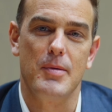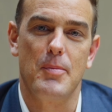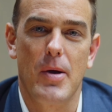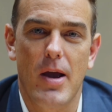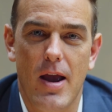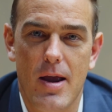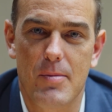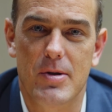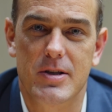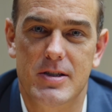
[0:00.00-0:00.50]

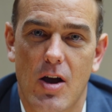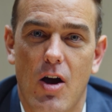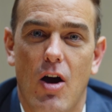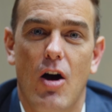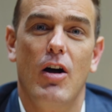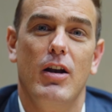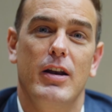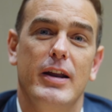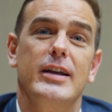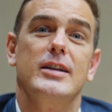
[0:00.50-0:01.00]
payments
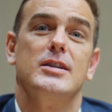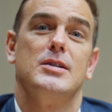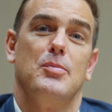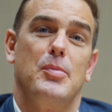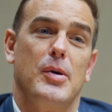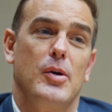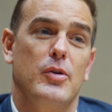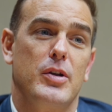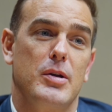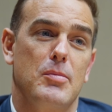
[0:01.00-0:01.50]
are linked to
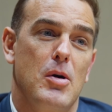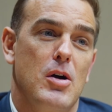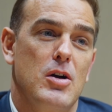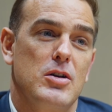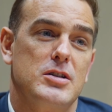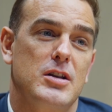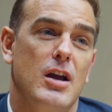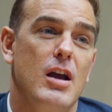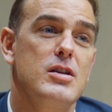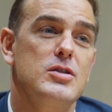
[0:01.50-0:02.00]
building
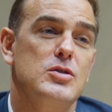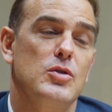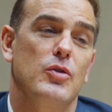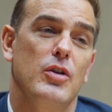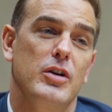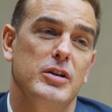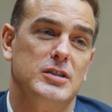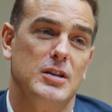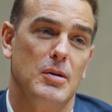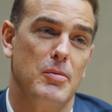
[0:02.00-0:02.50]
milestones,
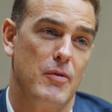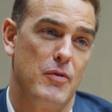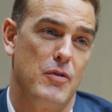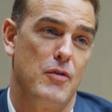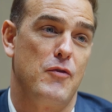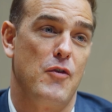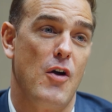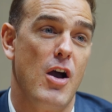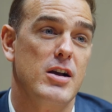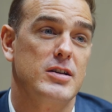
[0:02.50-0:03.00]
although some of the
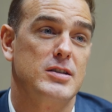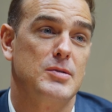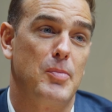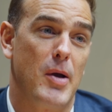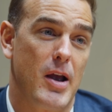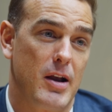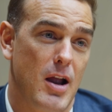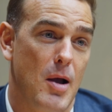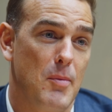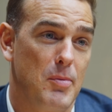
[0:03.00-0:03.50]
first
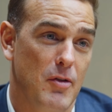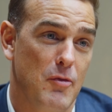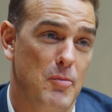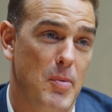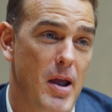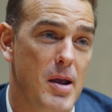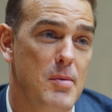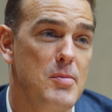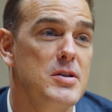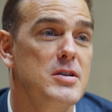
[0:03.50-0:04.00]
couple of
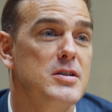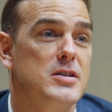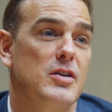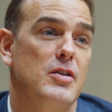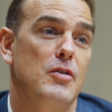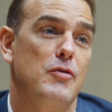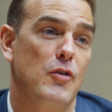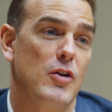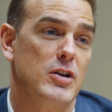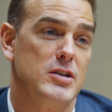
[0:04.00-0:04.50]
payments, so
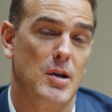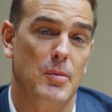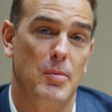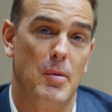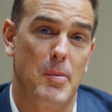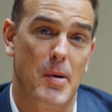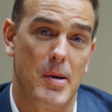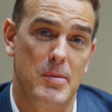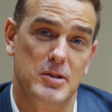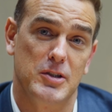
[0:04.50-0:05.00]
the first couple
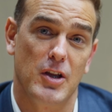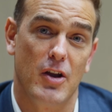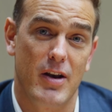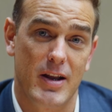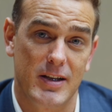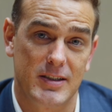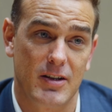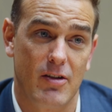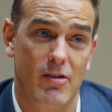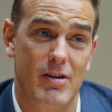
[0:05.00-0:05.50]
of payments don't
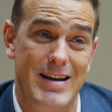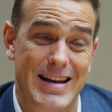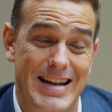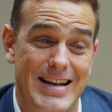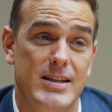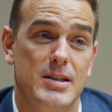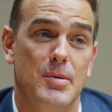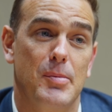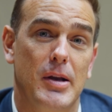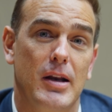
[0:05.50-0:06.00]
necessarily
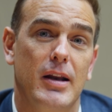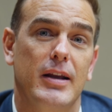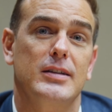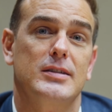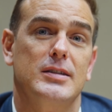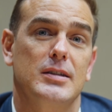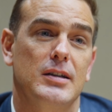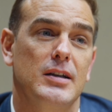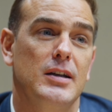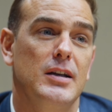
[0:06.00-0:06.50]
need to be linked
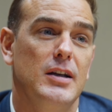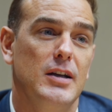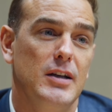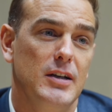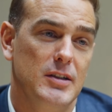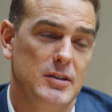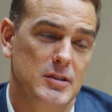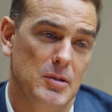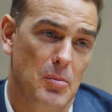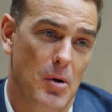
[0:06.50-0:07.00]
to
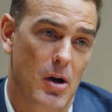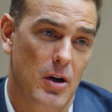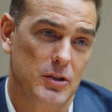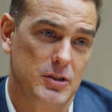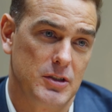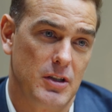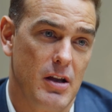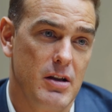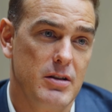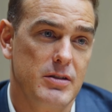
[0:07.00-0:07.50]

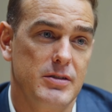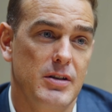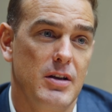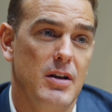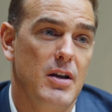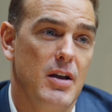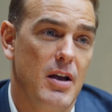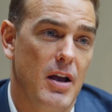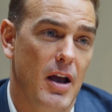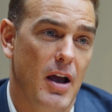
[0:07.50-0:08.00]
milestones.
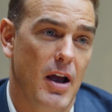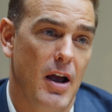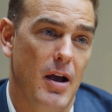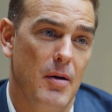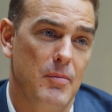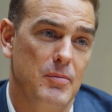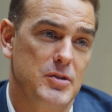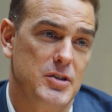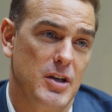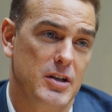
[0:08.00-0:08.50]

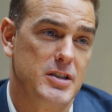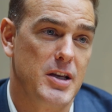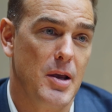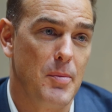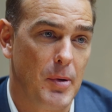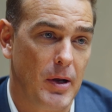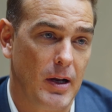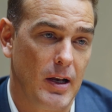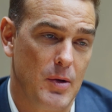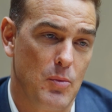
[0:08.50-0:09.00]
So
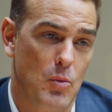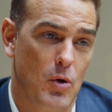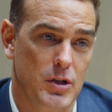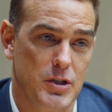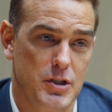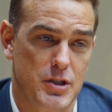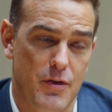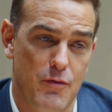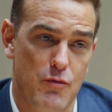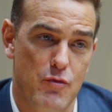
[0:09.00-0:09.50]
typically,
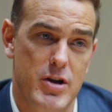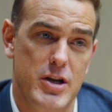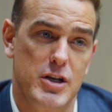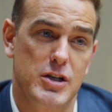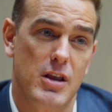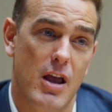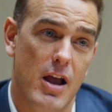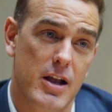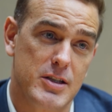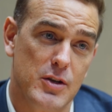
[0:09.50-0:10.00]
once you've
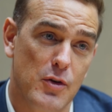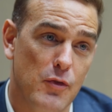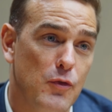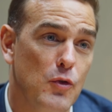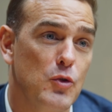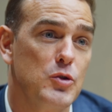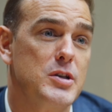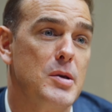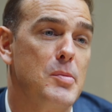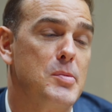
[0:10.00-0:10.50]
reached 30 or
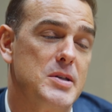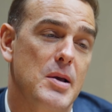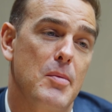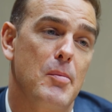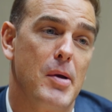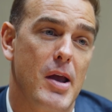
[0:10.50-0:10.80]
40%